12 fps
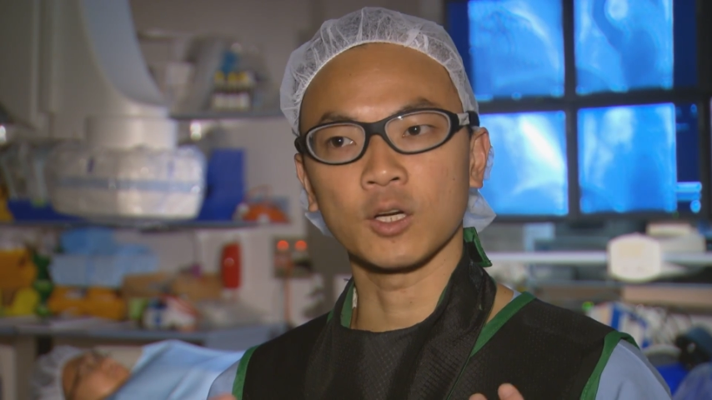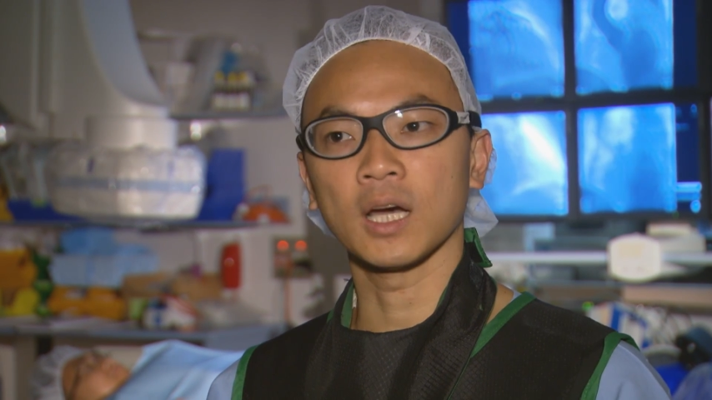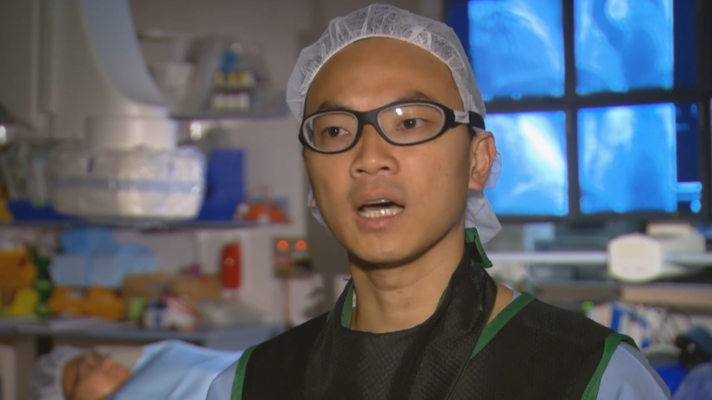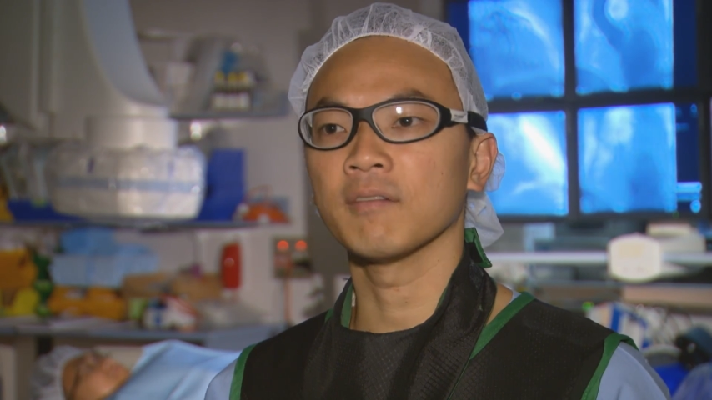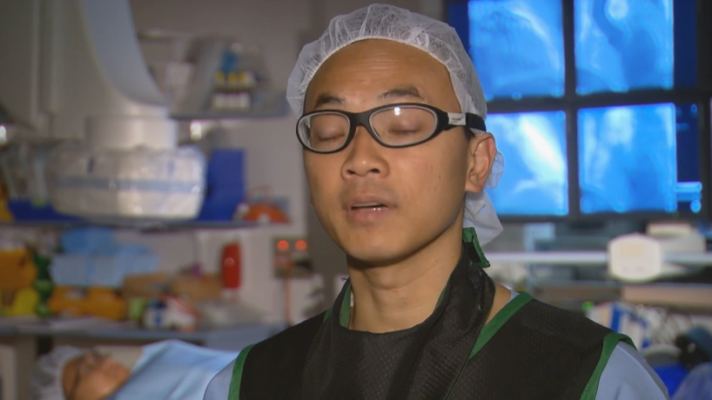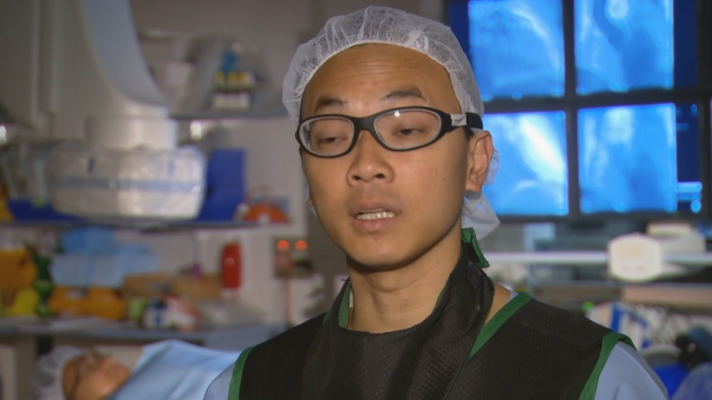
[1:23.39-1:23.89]
or
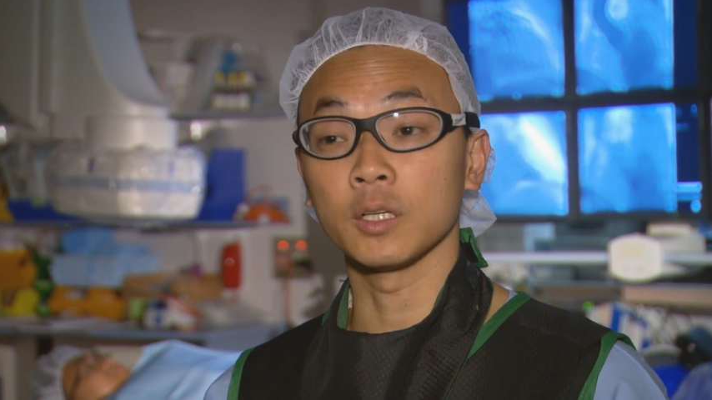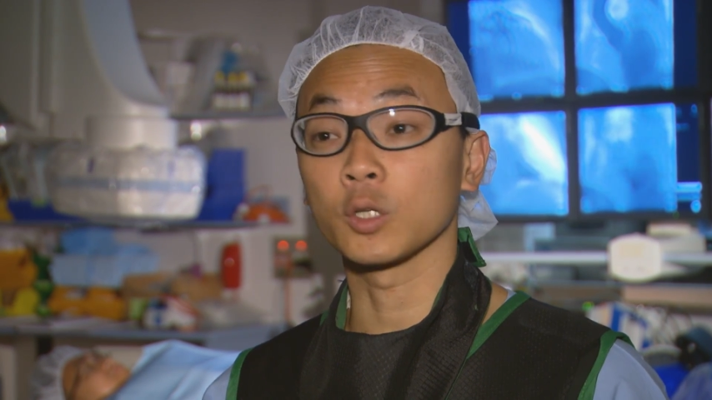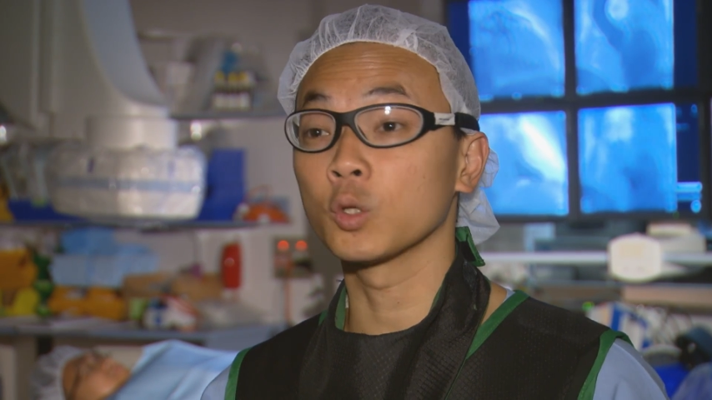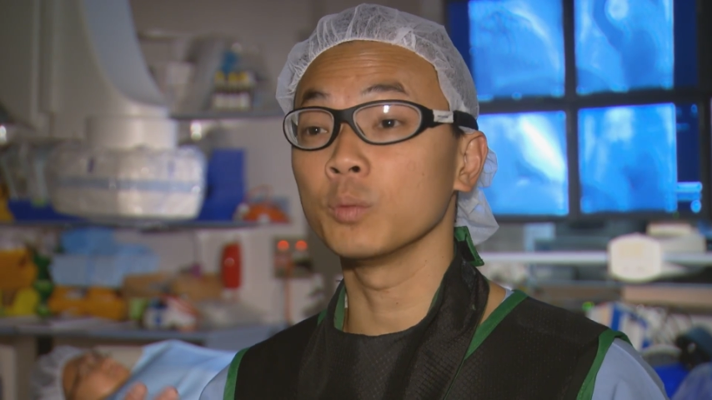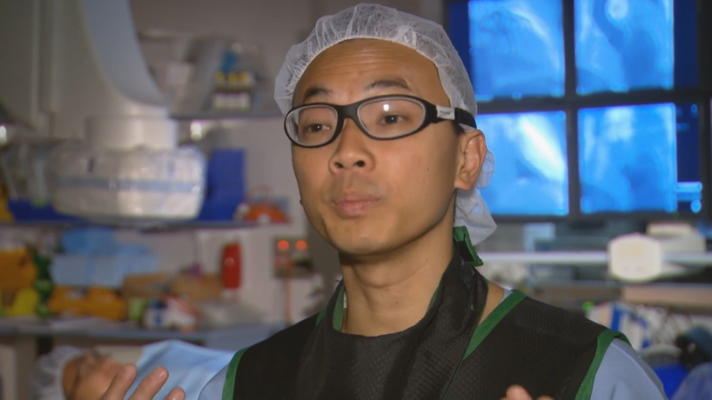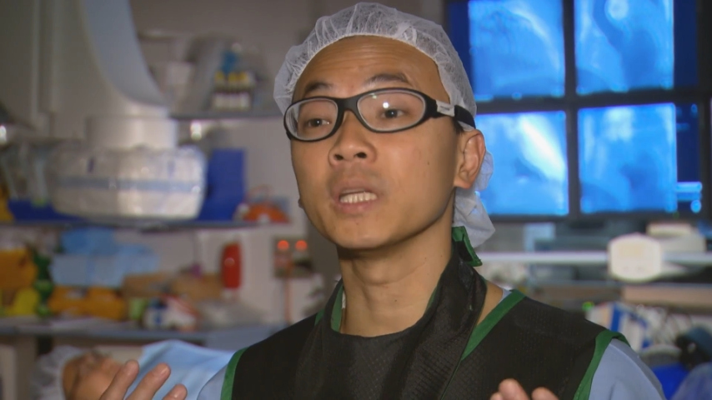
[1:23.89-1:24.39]
heart failure
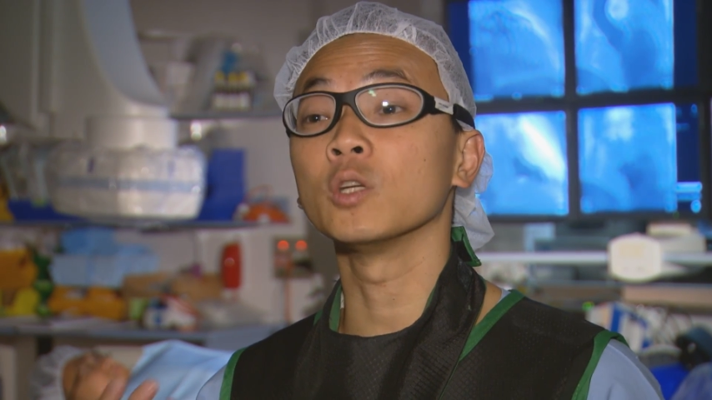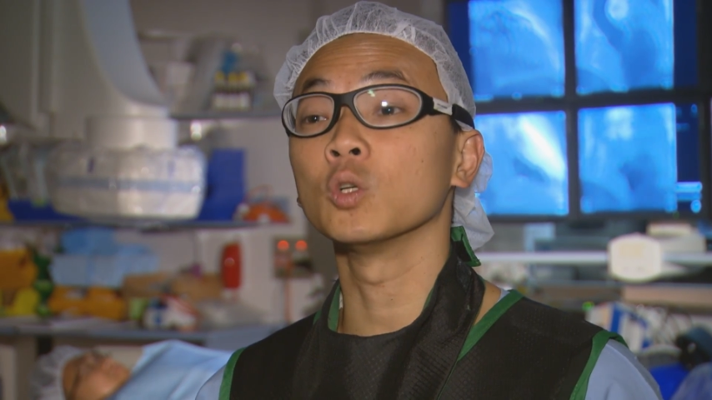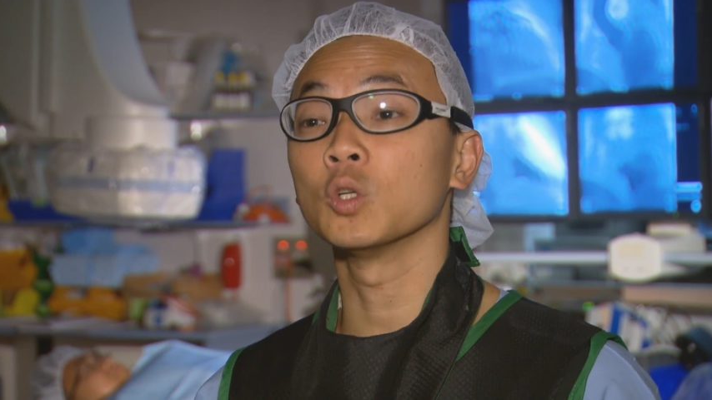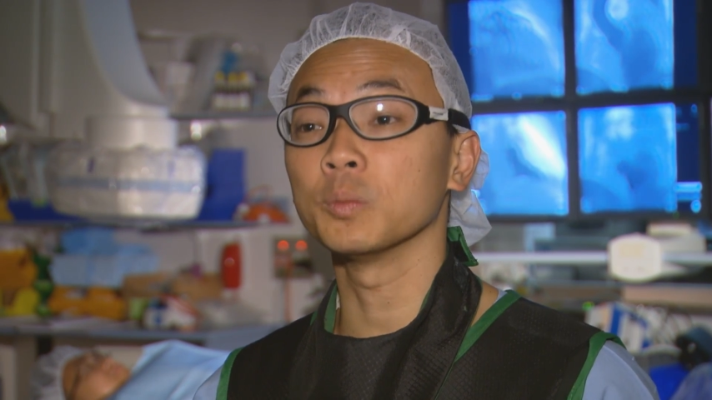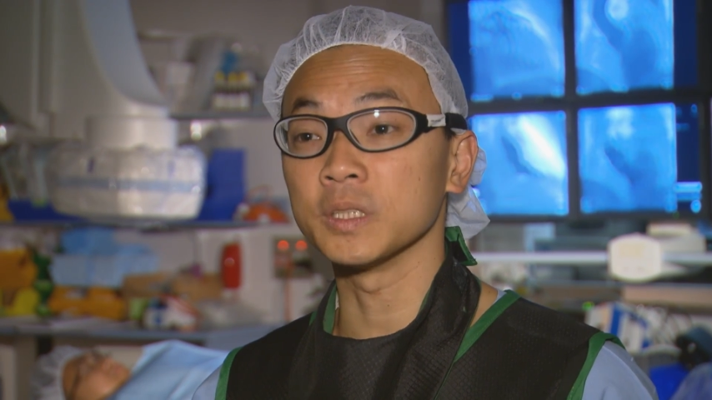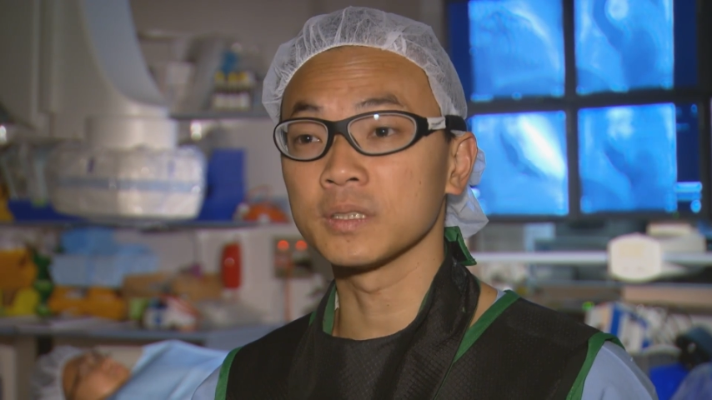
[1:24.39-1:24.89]
could be
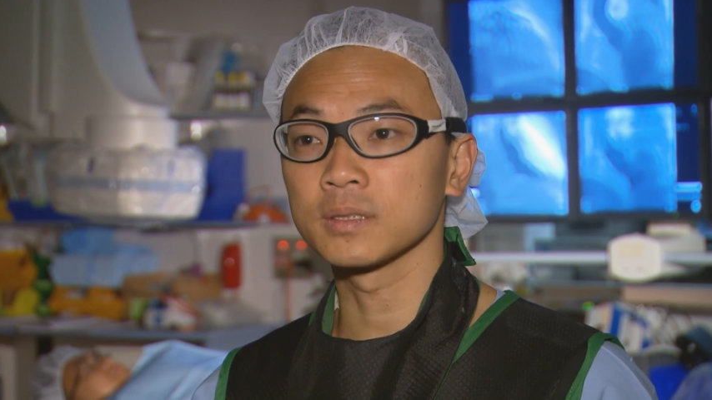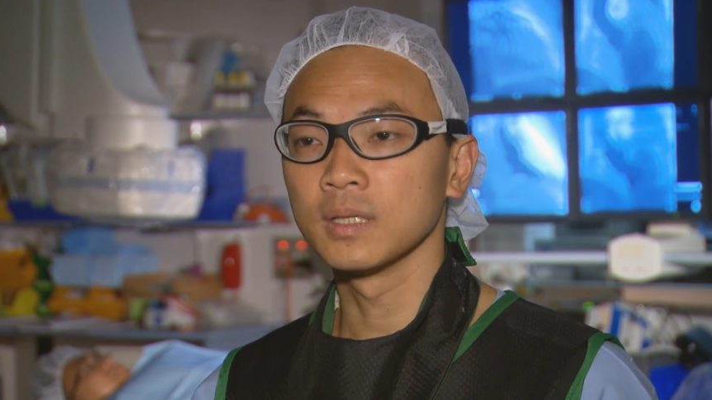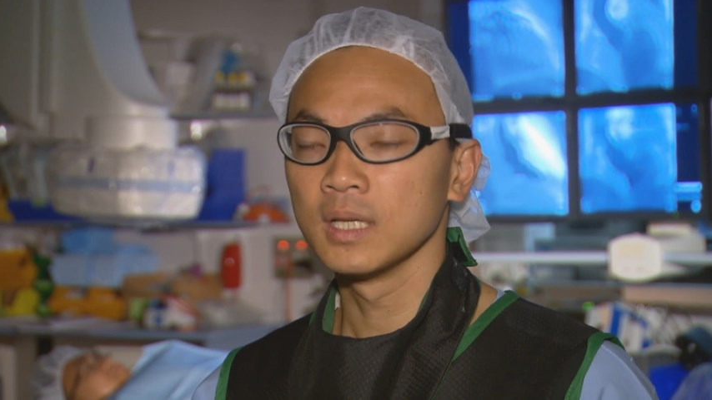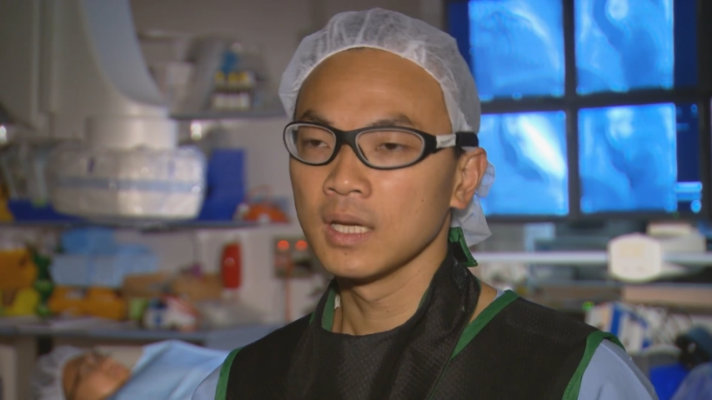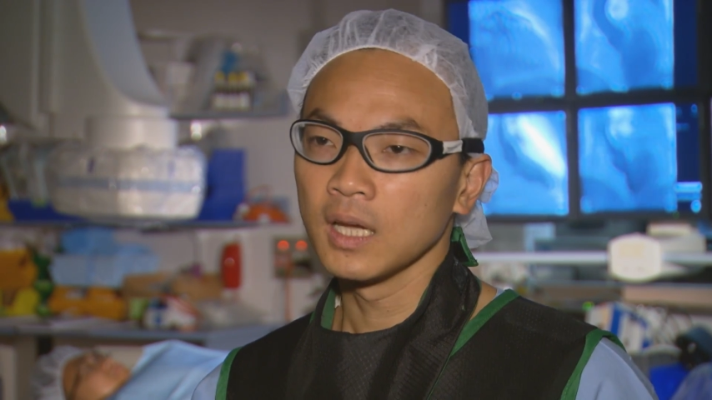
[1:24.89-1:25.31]
enormous.